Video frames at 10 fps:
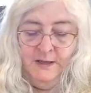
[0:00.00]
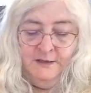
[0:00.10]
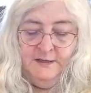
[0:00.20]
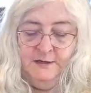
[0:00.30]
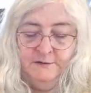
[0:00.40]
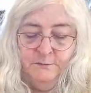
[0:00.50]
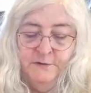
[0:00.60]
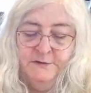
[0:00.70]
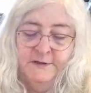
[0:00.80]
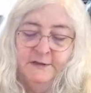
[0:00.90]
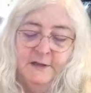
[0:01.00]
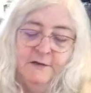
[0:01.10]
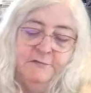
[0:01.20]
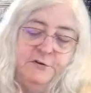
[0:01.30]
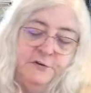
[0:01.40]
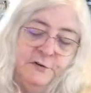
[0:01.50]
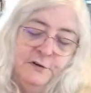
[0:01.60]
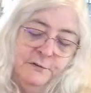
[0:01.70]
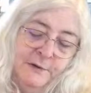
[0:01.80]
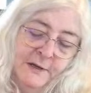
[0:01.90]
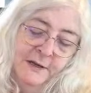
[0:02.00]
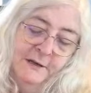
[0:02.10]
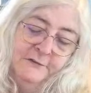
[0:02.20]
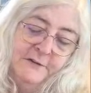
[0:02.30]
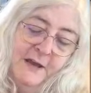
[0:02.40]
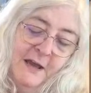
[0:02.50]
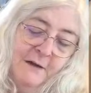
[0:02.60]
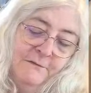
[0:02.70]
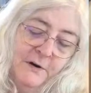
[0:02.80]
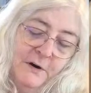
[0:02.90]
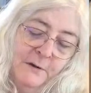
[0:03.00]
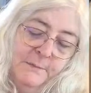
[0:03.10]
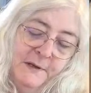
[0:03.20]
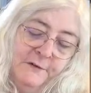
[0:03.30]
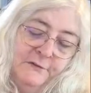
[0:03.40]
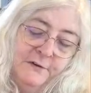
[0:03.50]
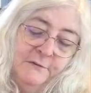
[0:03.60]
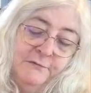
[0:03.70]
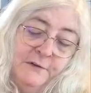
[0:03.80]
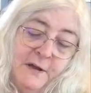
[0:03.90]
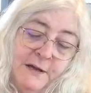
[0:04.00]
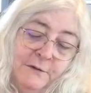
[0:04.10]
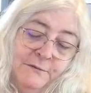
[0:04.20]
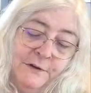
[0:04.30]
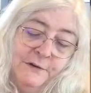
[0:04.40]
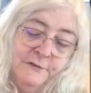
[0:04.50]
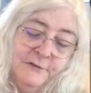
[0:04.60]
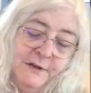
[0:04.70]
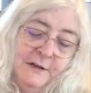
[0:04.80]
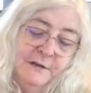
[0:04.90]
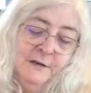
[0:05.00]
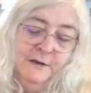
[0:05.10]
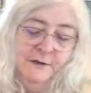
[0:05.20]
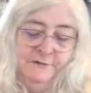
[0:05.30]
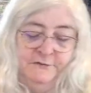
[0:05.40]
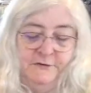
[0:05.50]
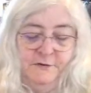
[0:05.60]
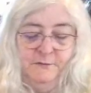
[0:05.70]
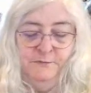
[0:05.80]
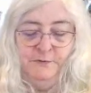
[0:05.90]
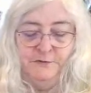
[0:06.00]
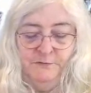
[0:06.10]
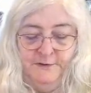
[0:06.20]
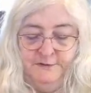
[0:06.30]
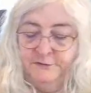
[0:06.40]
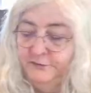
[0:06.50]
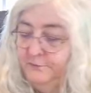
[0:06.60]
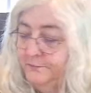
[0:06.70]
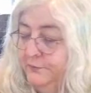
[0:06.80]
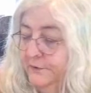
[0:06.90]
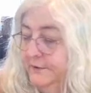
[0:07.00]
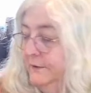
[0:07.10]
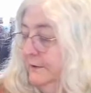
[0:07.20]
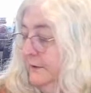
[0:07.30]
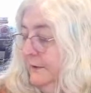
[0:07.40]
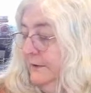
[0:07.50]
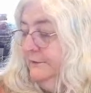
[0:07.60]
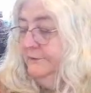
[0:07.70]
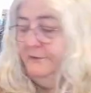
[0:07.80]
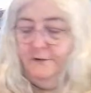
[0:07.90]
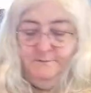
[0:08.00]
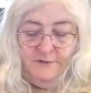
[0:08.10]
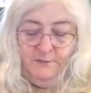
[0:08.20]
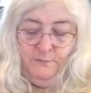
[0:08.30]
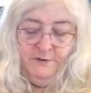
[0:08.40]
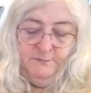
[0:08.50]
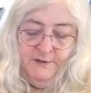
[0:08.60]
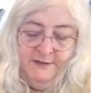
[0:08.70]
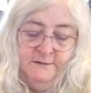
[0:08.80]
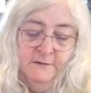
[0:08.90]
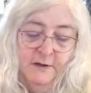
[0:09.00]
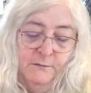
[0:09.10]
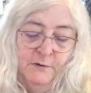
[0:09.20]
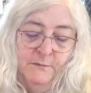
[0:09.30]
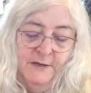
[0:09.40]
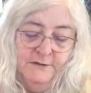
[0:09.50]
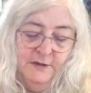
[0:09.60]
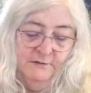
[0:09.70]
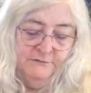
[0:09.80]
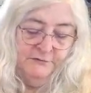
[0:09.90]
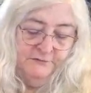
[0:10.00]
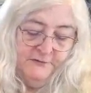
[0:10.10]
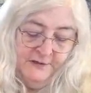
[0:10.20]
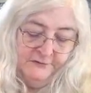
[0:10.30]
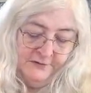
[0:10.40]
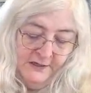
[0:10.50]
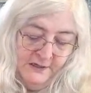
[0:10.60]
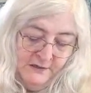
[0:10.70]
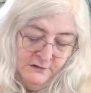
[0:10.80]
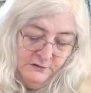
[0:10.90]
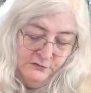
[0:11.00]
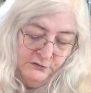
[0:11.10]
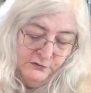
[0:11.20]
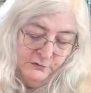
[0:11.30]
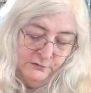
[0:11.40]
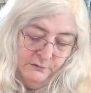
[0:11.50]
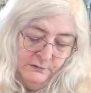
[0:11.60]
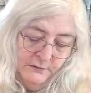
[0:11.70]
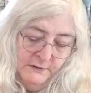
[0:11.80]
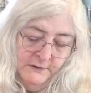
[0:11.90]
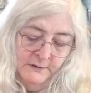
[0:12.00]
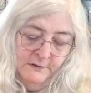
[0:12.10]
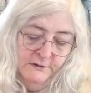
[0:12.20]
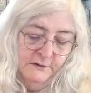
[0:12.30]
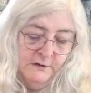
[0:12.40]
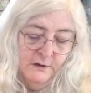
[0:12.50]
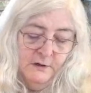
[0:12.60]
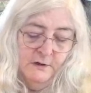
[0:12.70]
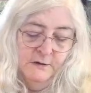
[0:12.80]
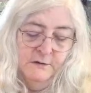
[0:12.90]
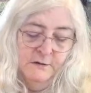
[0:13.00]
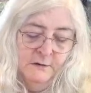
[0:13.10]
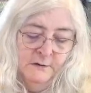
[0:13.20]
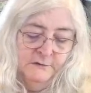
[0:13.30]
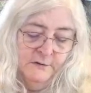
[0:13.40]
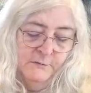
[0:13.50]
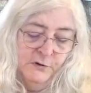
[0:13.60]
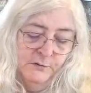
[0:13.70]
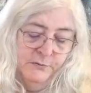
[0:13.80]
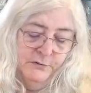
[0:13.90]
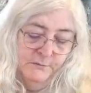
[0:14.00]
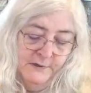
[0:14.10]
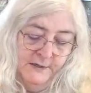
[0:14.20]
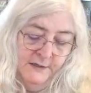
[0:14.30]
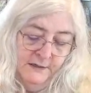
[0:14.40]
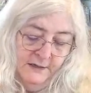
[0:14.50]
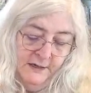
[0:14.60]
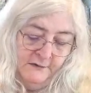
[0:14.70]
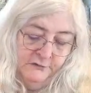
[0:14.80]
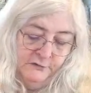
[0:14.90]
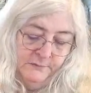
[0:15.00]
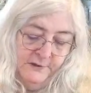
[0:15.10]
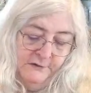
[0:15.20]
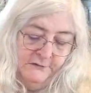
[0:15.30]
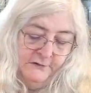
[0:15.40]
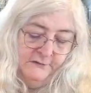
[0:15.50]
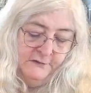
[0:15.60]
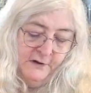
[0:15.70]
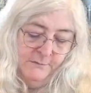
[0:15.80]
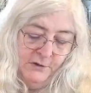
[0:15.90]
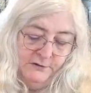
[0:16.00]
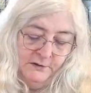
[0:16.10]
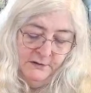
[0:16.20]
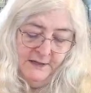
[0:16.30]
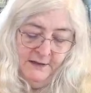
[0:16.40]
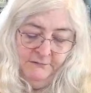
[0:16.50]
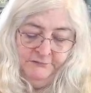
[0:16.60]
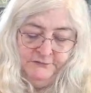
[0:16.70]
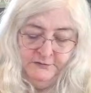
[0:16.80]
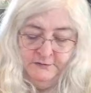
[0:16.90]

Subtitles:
Now the one thing left to do is to have our pea stuff fly over the scene. So we're going to put some, I want my dove to face into the card. So I'm going to put my extra piece this time on the left.